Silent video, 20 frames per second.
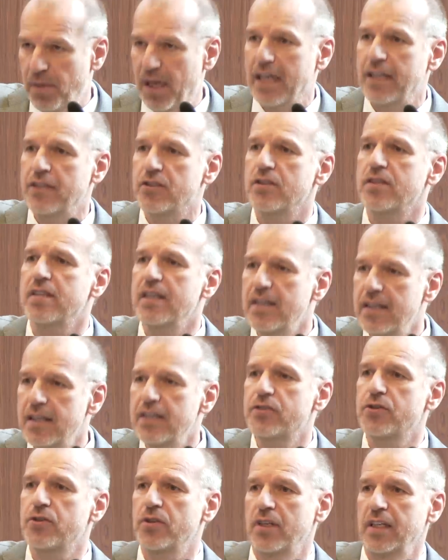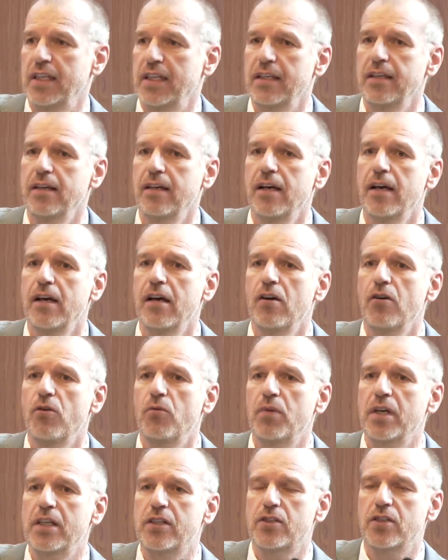pages, literally,
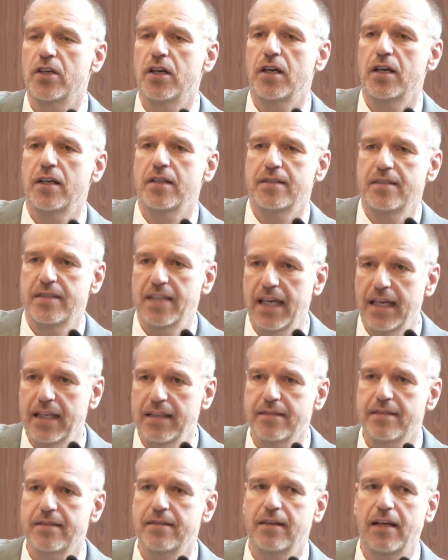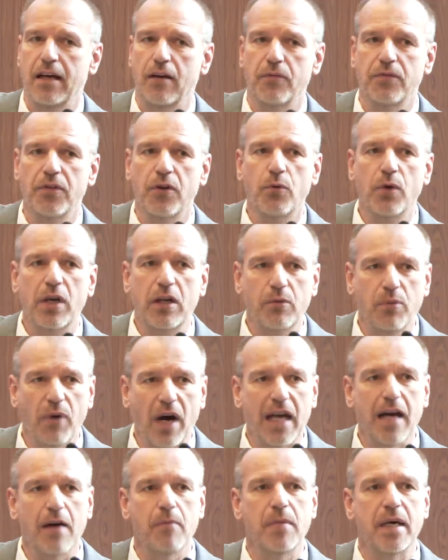which says kind of the
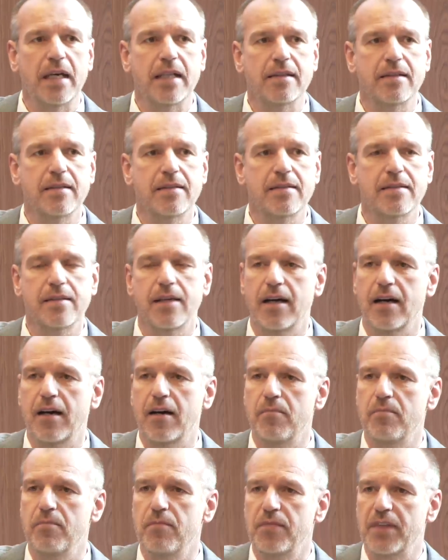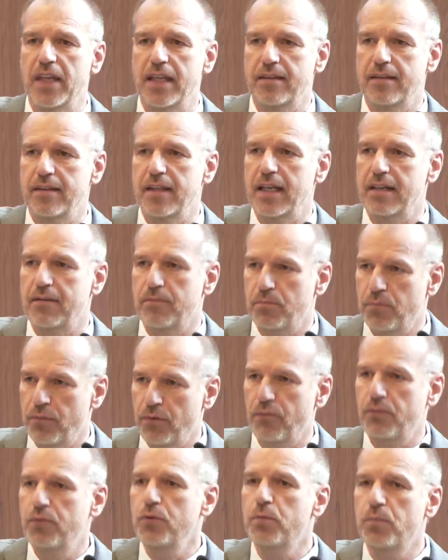requirements that
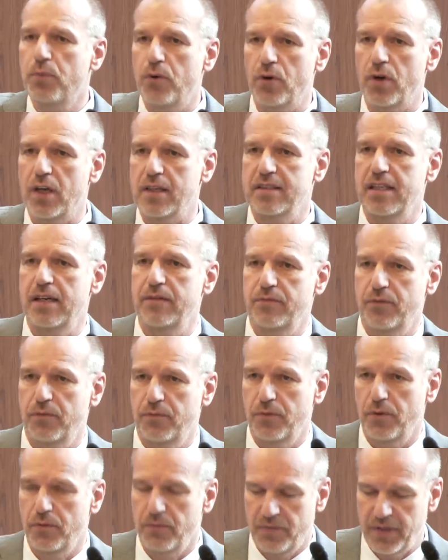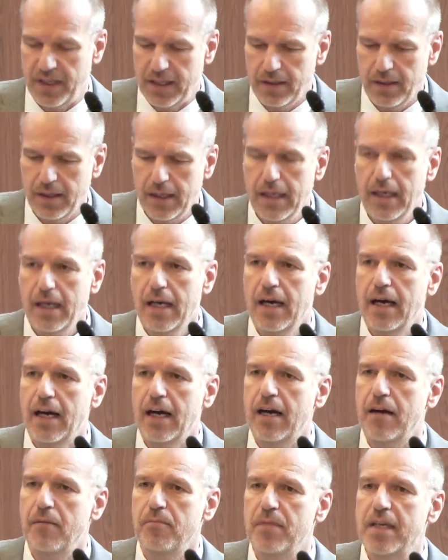food products have to fulfill.
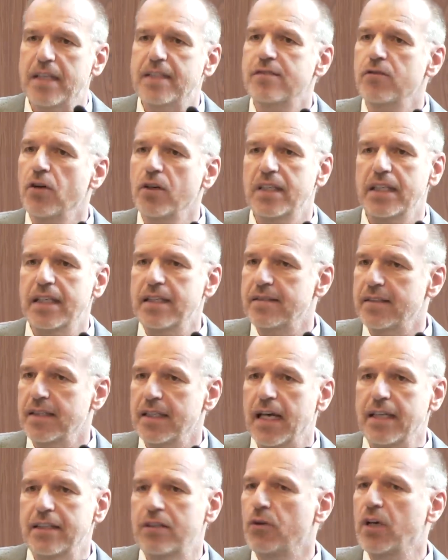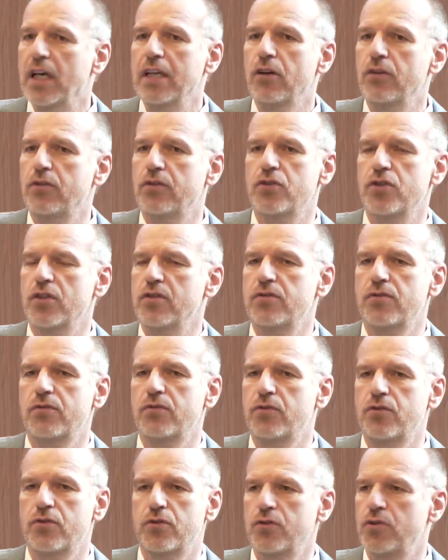It's not easy, and you cannot just
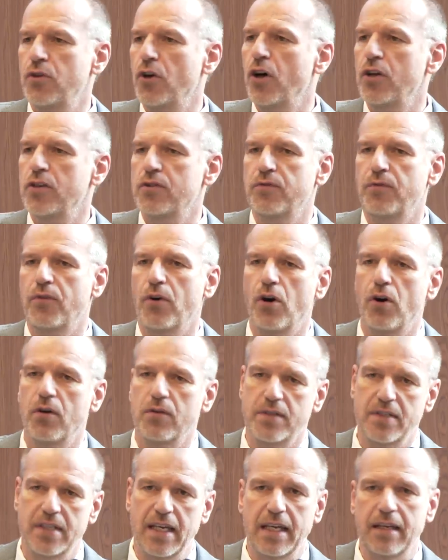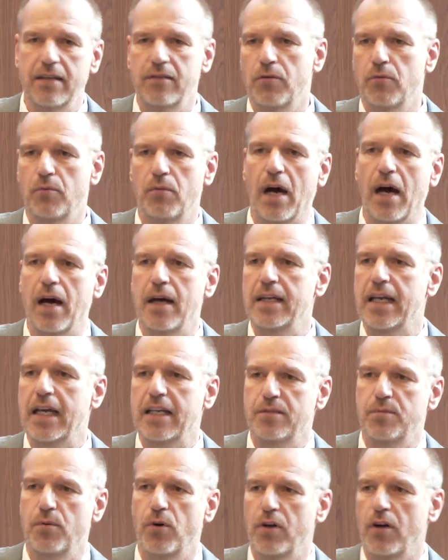search for, say, you are an
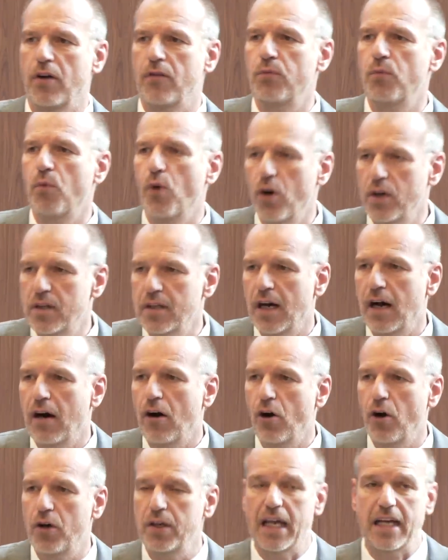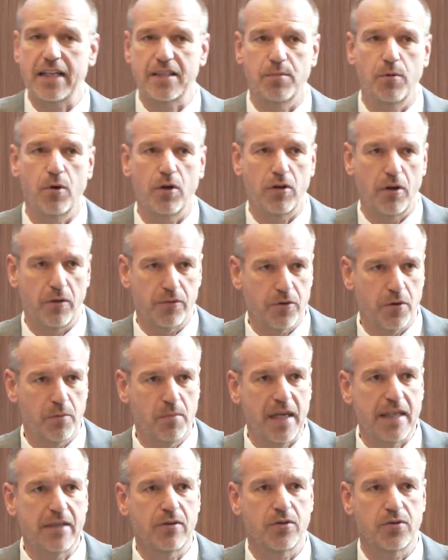exporter of water or an exporter of
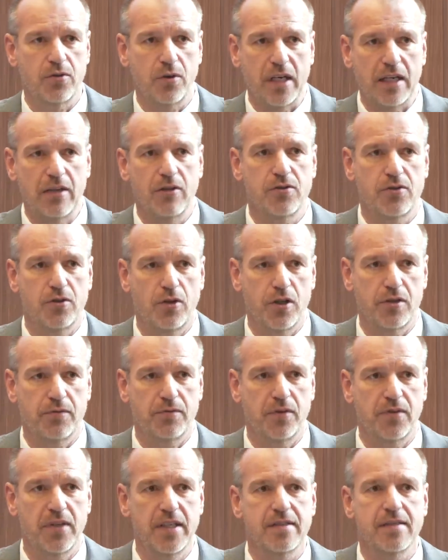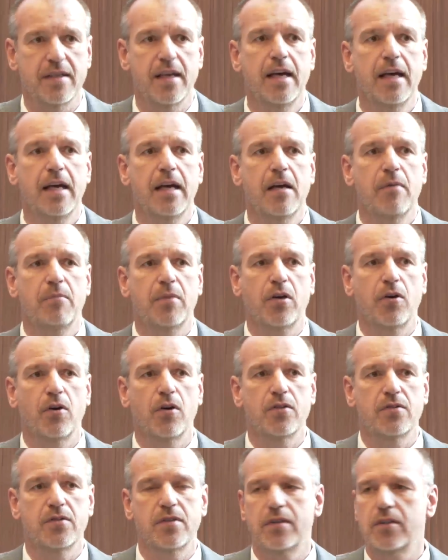tomatoes. You cannot search for this
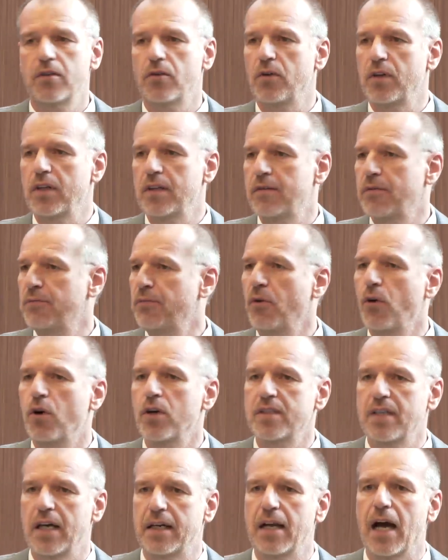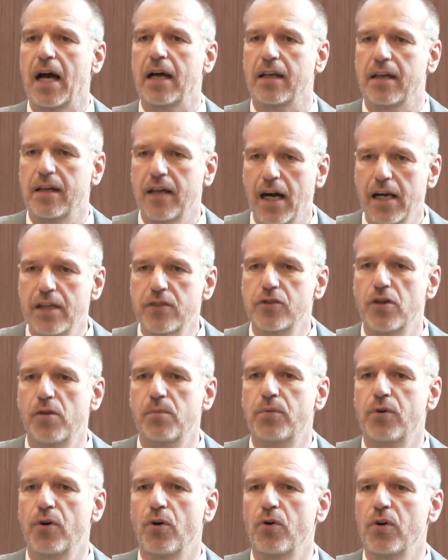because it falls under
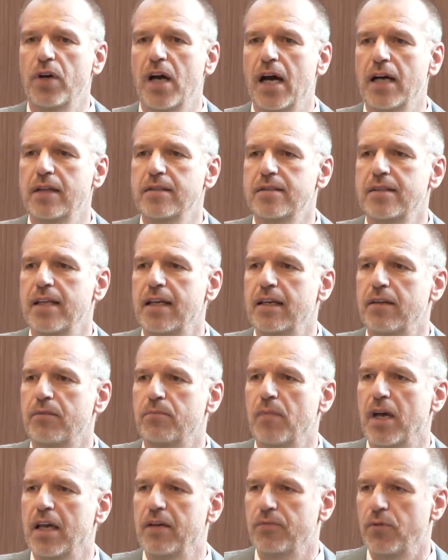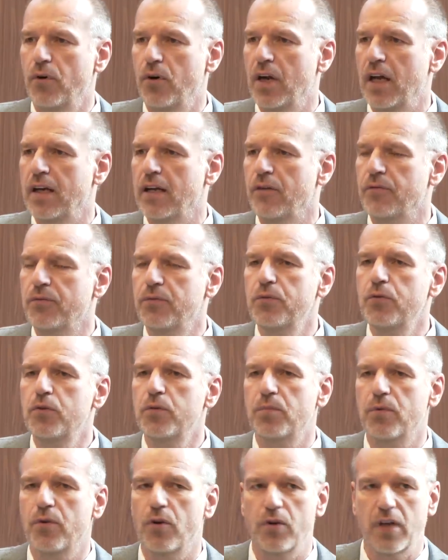agricultural products, then it may fall under food
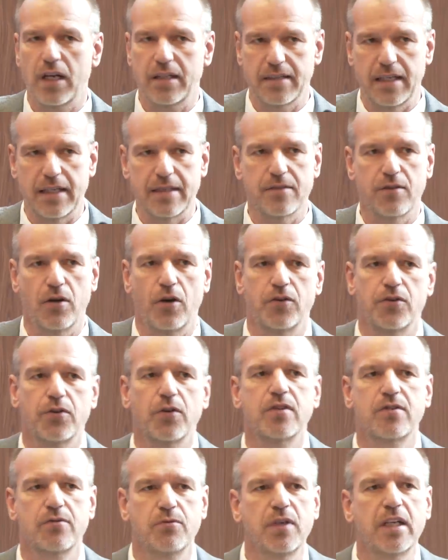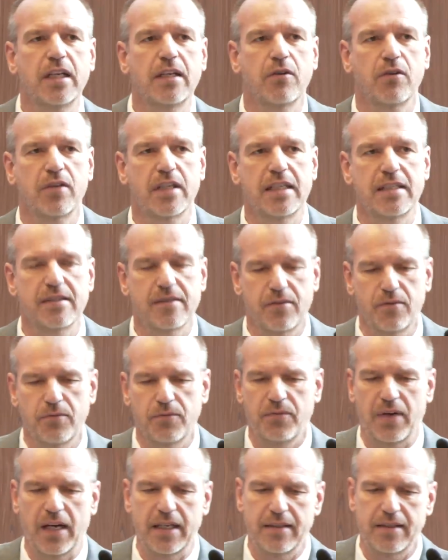products, and so on. So it's really not easy
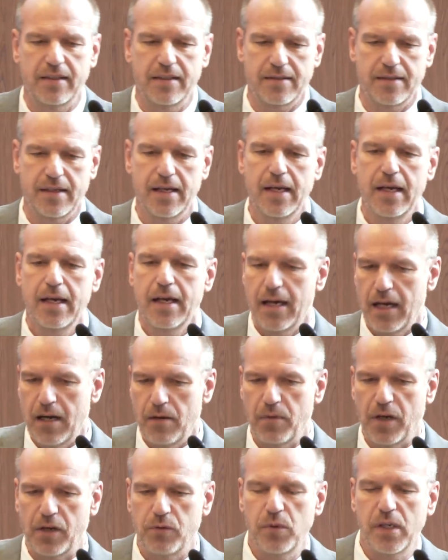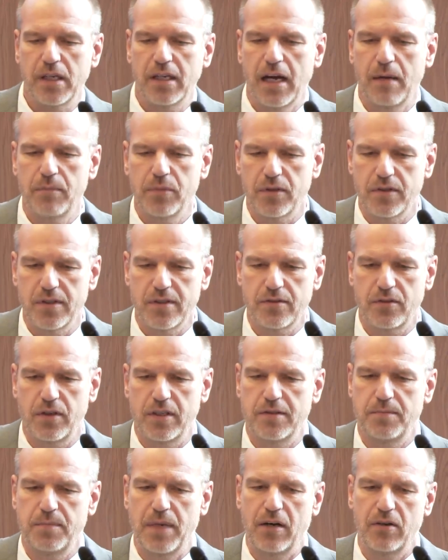to find this. But we'll come to this
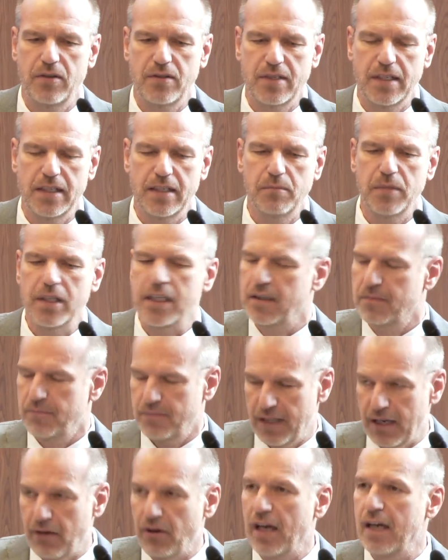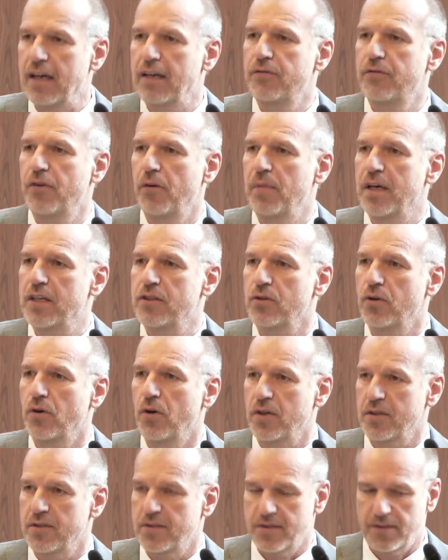transparency in a minute. There are information
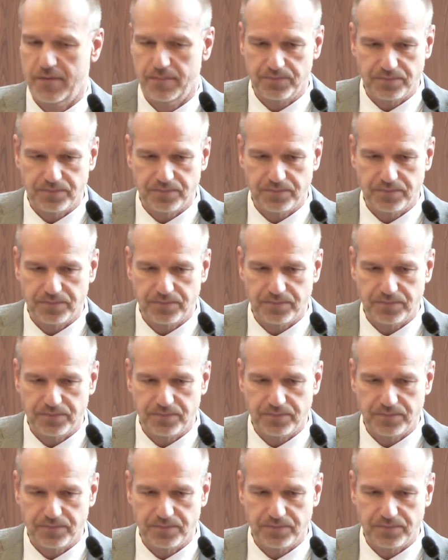costs.